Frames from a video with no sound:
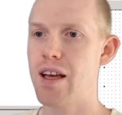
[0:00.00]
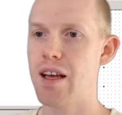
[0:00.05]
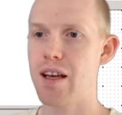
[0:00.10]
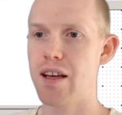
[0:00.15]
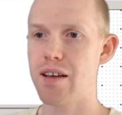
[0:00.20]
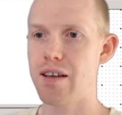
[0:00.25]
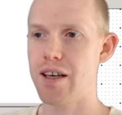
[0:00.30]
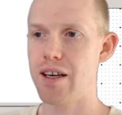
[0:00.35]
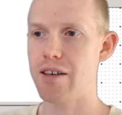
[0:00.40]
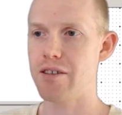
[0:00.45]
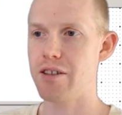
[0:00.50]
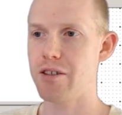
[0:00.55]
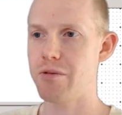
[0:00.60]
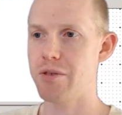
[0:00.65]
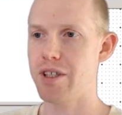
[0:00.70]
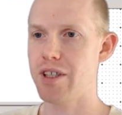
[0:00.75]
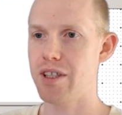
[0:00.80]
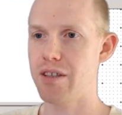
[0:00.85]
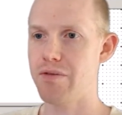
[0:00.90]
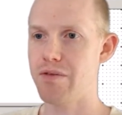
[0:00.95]
And now that
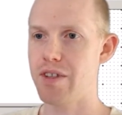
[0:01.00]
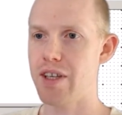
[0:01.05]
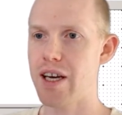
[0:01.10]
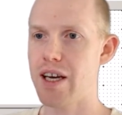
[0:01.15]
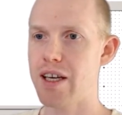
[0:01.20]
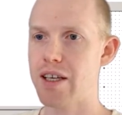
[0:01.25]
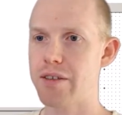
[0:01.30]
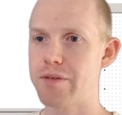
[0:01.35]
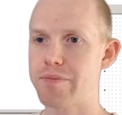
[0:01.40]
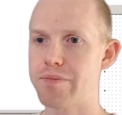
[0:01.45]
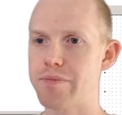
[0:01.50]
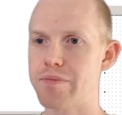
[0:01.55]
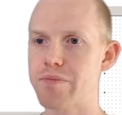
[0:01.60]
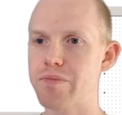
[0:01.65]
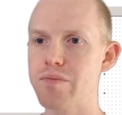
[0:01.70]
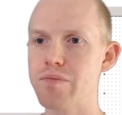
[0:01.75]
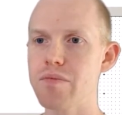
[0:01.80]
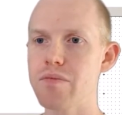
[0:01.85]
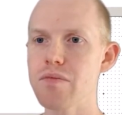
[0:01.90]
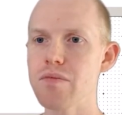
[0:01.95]
we have that,
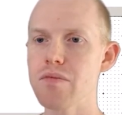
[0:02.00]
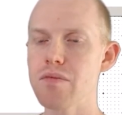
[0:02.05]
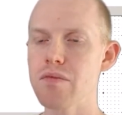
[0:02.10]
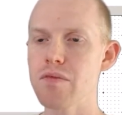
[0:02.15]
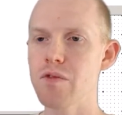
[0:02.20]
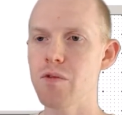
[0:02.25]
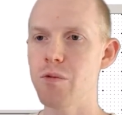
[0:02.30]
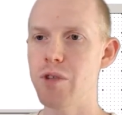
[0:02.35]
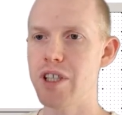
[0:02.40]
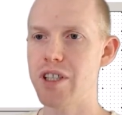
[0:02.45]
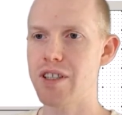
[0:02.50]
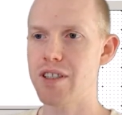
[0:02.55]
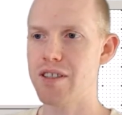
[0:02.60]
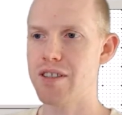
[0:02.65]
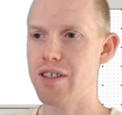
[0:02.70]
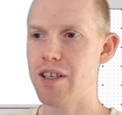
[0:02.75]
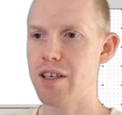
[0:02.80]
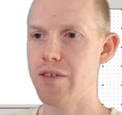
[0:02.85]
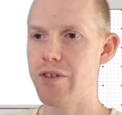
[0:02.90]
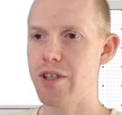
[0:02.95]
we can
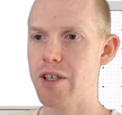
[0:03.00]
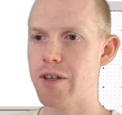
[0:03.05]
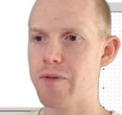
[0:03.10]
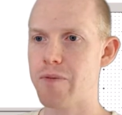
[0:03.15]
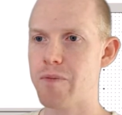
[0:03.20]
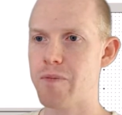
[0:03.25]
save it.